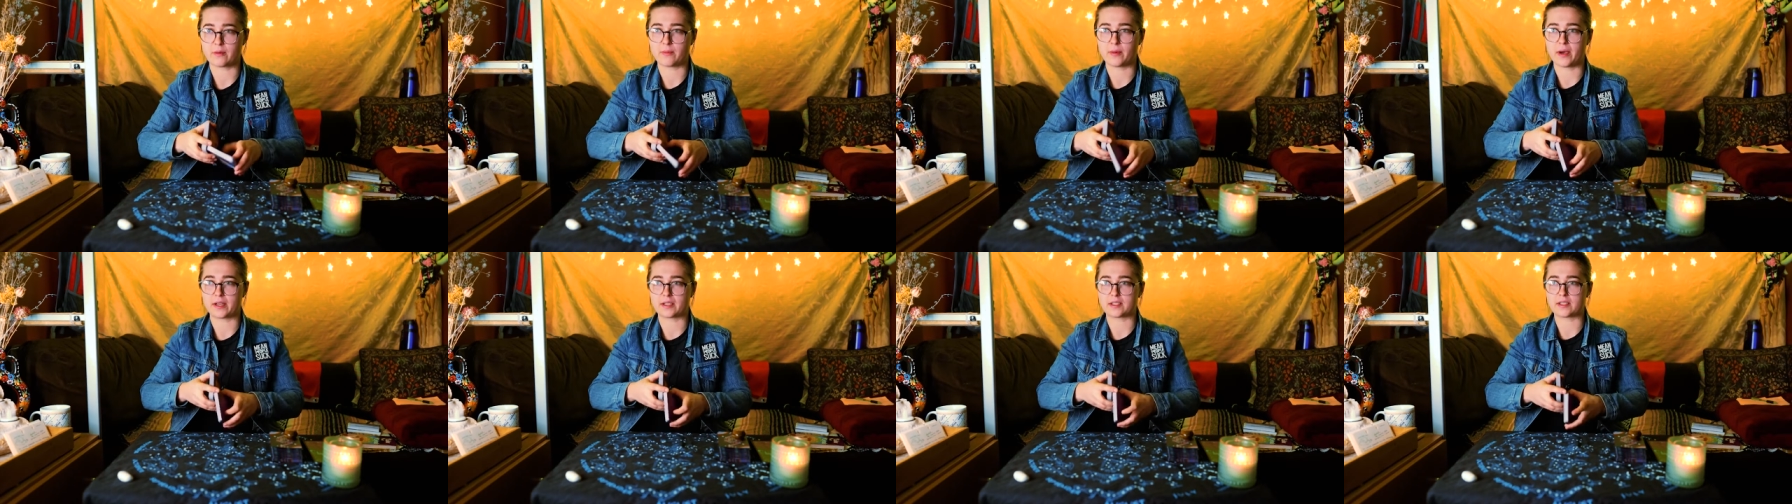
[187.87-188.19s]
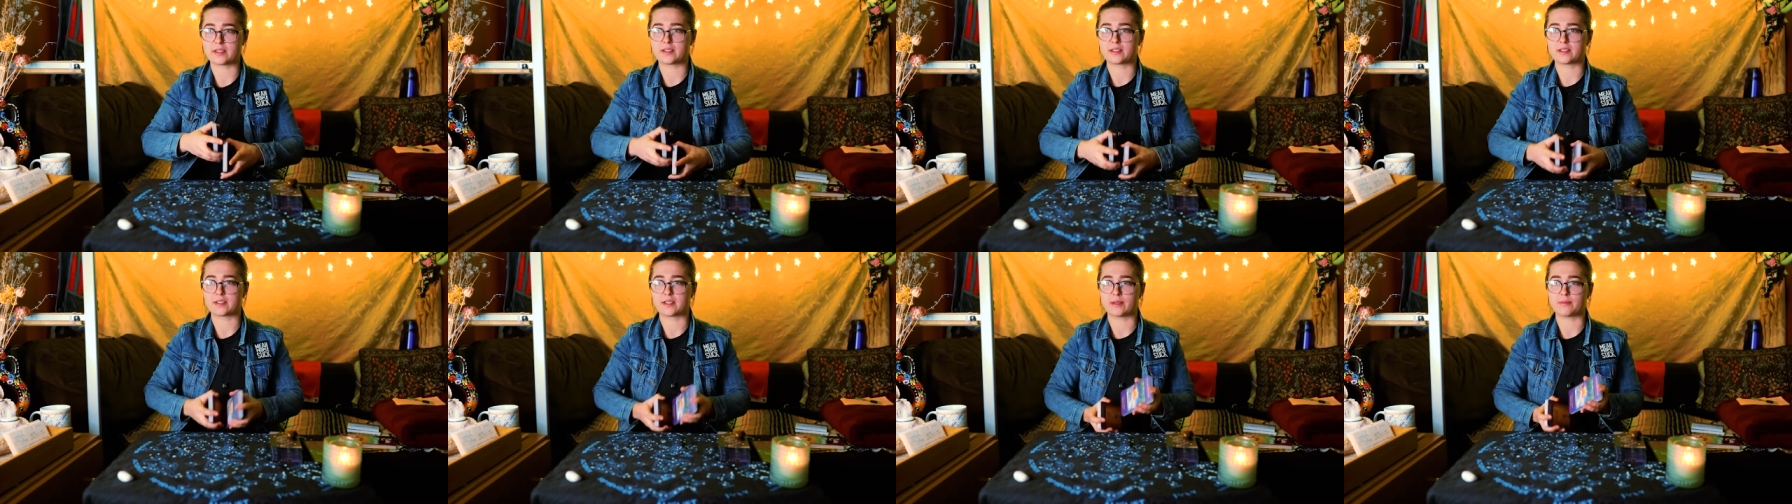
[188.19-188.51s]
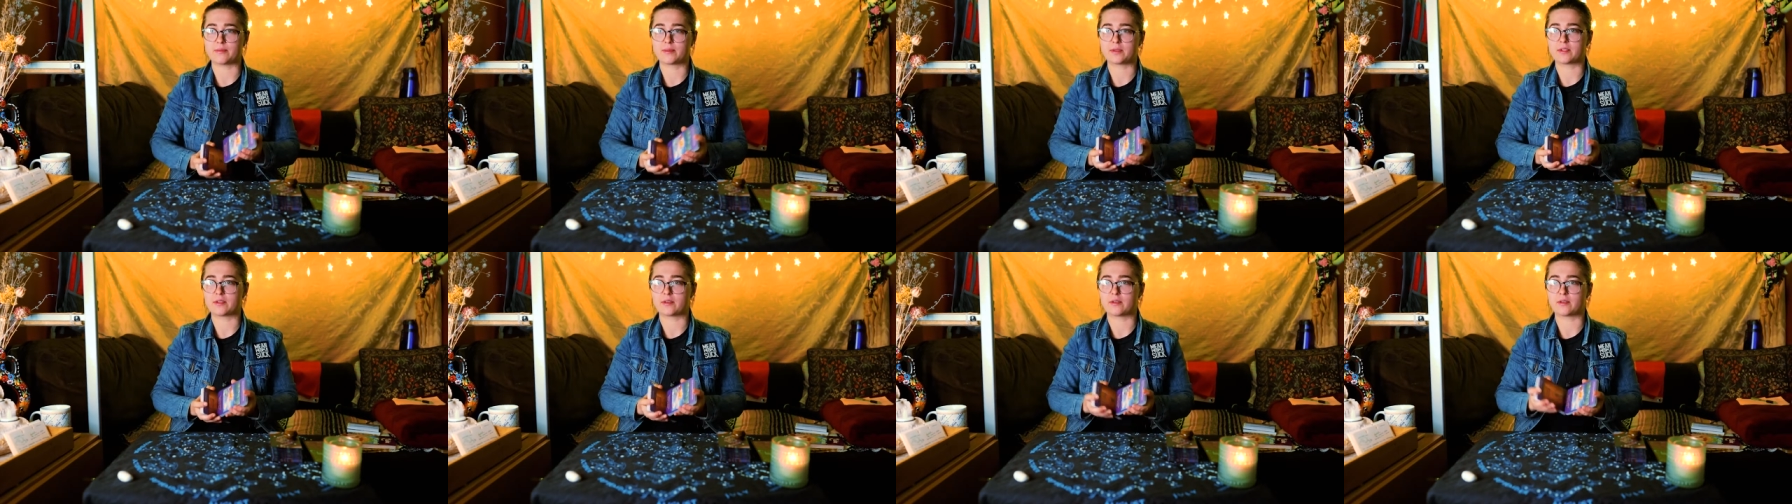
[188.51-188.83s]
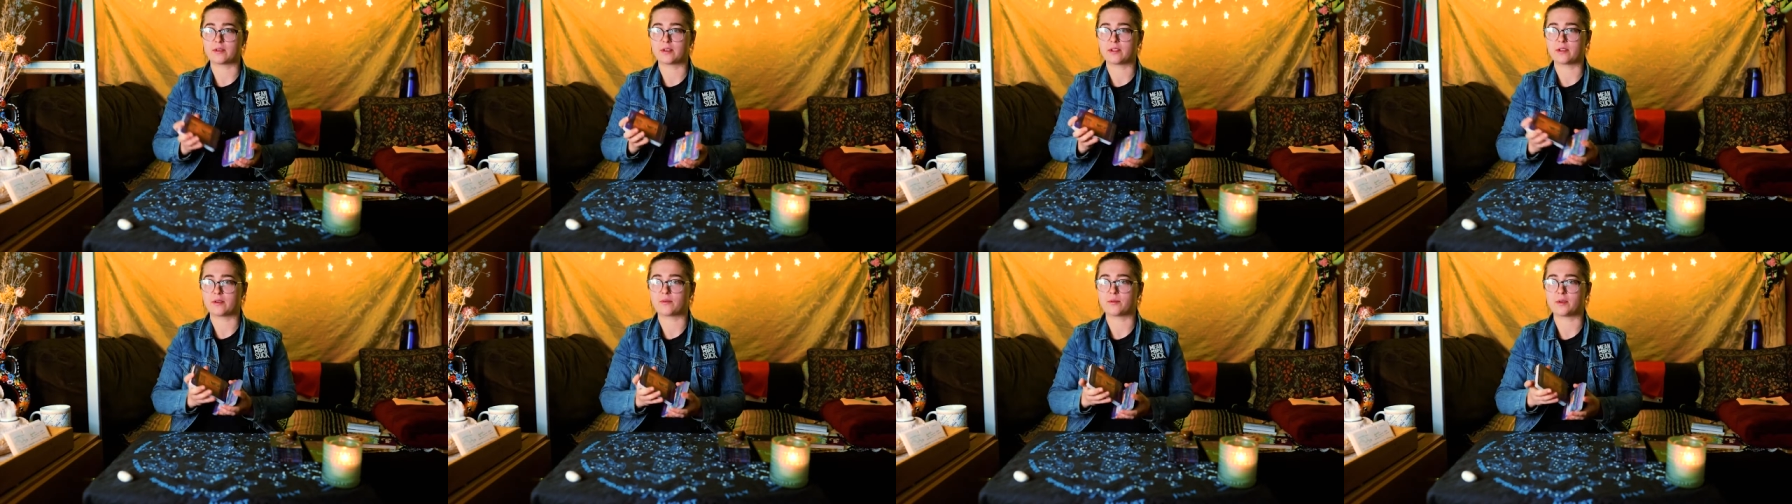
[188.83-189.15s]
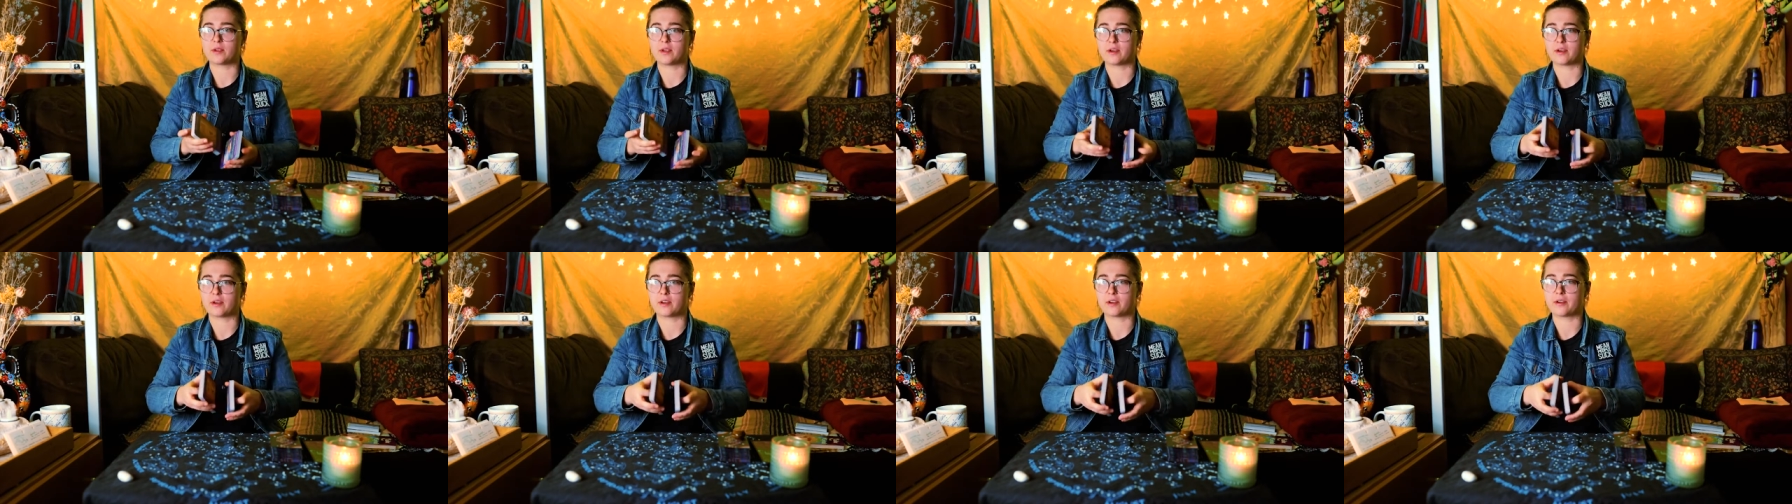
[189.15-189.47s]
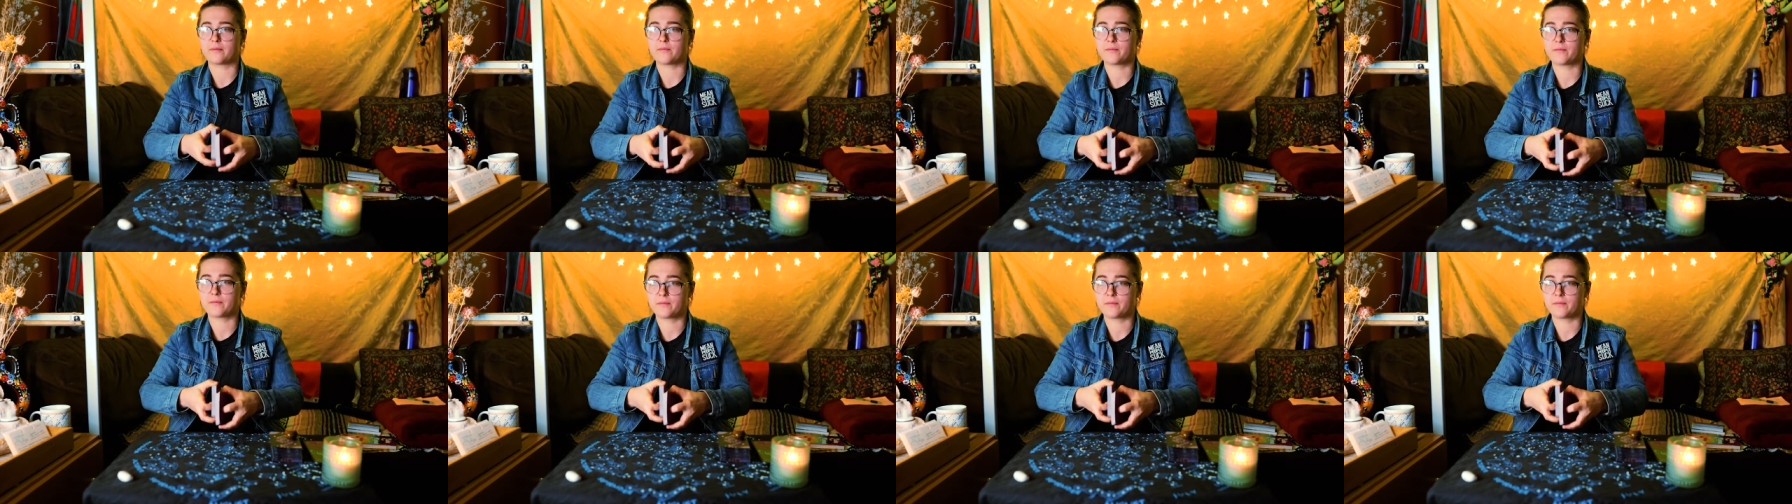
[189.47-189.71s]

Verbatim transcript: back to sleep. So here we are.